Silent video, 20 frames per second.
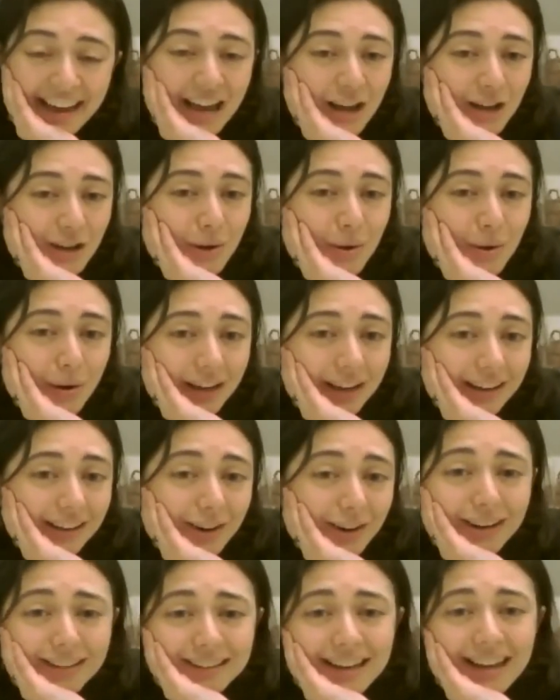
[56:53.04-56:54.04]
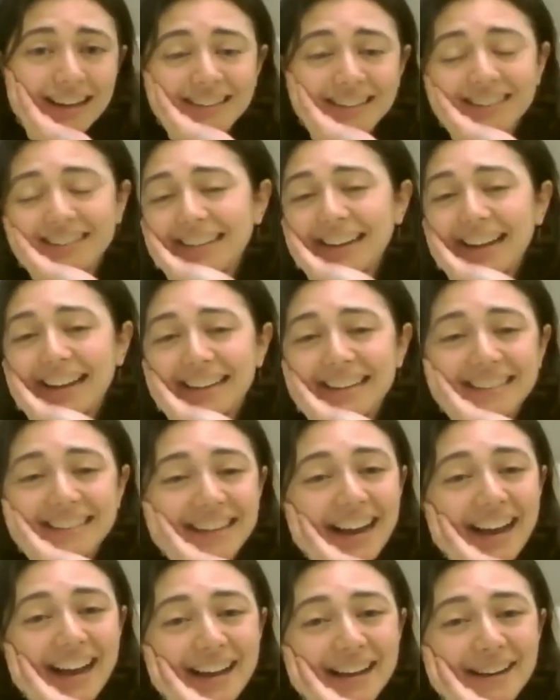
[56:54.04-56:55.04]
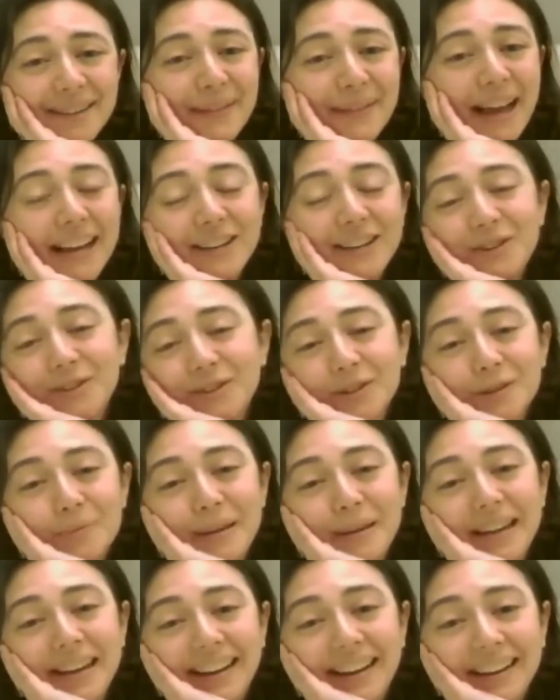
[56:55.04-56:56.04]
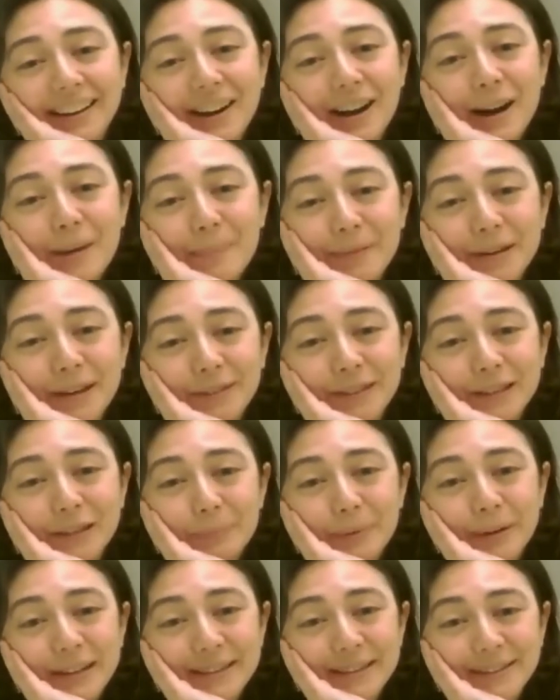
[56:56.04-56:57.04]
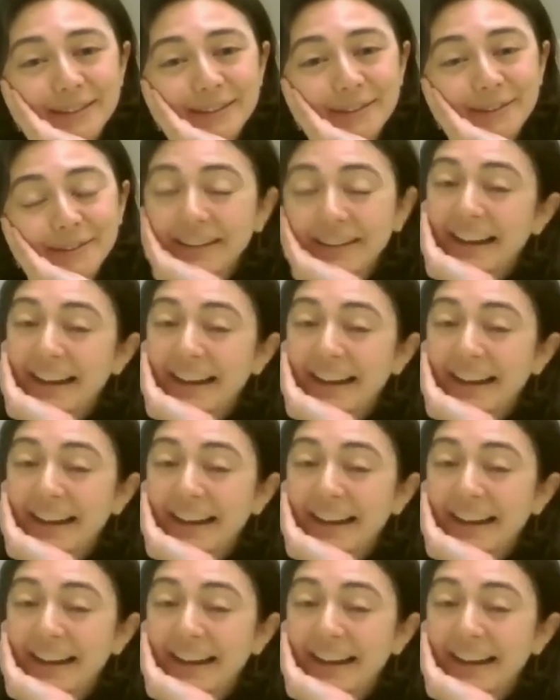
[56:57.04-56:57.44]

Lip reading: You can contact us at any time, and you should be getting a copy of this pretty soon,